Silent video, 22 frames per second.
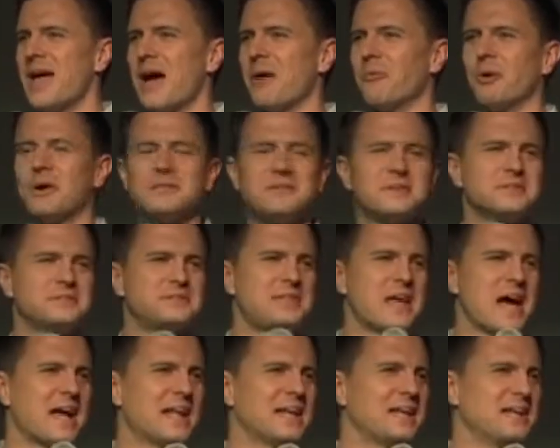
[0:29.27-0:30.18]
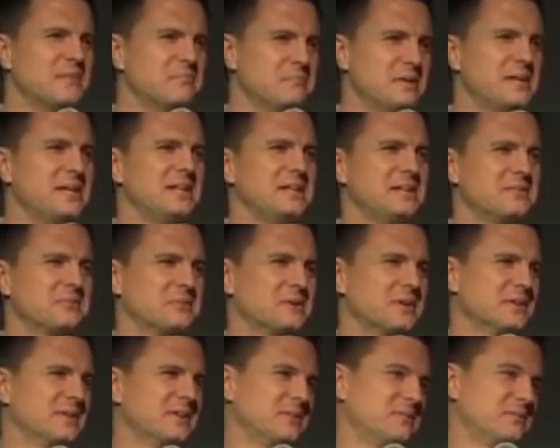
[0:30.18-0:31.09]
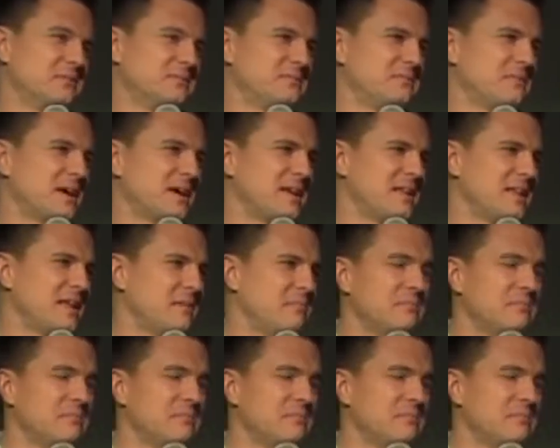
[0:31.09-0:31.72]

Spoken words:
And what does that mean, really, right?